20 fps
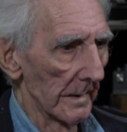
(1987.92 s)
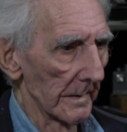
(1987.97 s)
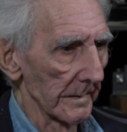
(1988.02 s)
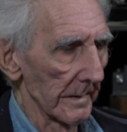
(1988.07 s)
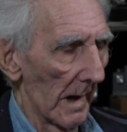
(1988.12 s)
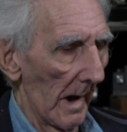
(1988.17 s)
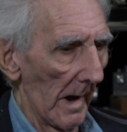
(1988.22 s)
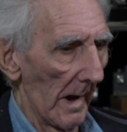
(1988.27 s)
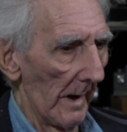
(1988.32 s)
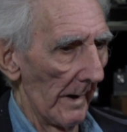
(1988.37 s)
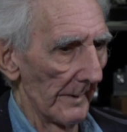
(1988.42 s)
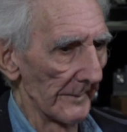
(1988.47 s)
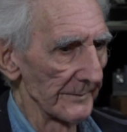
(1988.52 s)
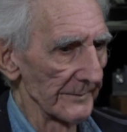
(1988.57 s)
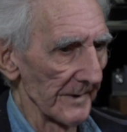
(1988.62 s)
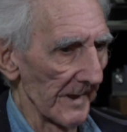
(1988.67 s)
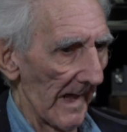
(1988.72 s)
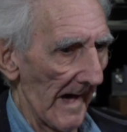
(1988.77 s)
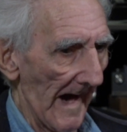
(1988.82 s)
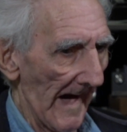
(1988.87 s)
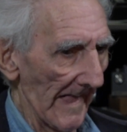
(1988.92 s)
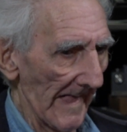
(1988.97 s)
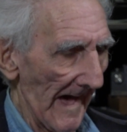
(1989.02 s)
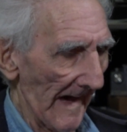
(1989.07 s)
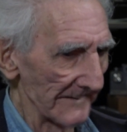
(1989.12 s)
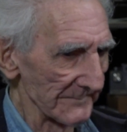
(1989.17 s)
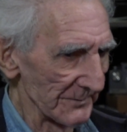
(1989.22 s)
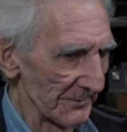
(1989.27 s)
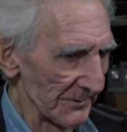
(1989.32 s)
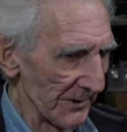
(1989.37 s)
I
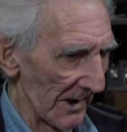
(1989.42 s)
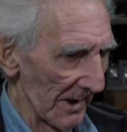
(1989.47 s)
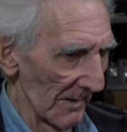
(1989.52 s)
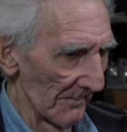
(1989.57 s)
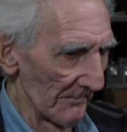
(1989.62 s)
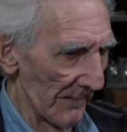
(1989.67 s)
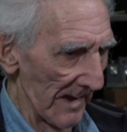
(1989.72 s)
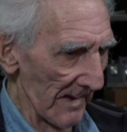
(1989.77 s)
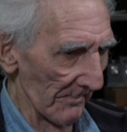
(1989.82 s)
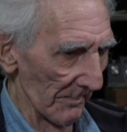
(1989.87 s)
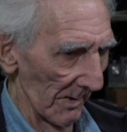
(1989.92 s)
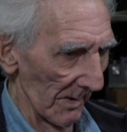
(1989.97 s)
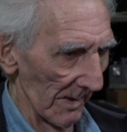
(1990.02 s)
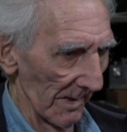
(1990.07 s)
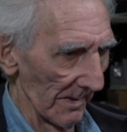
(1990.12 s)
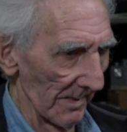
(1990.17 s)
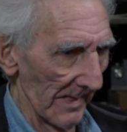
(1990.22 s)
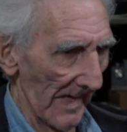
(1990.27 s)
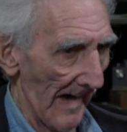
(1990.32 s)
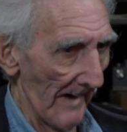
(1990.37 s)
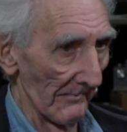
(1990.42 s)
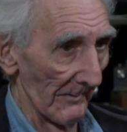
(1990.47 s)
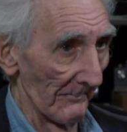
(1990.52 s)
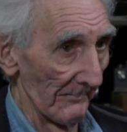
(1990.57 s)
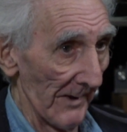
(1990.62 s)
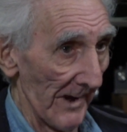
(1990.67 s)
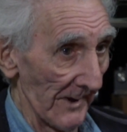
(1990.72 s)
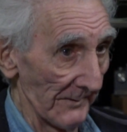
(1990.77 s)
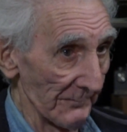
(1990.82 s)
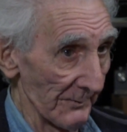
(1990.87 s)
like to tell people I'm a
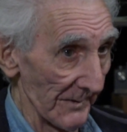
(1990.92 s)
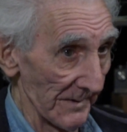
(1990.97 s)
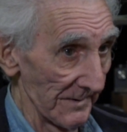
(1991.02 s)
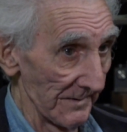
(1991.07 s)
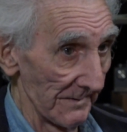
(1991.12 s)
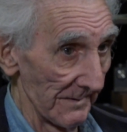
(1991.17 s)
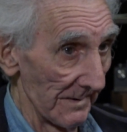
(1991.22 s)
veteran.